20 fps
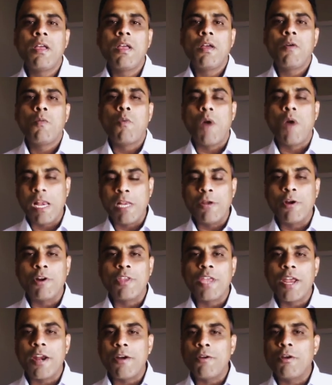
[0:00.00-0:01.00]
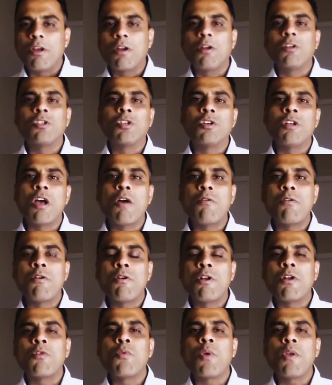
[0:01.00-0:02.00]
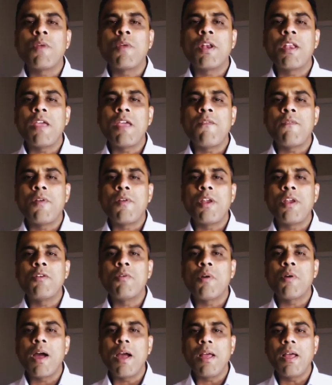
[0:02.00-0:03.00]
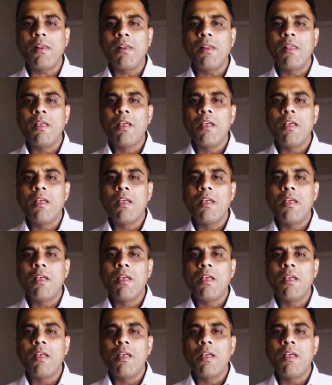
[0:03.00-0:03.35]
While you're there, you can also download a 21-day free trial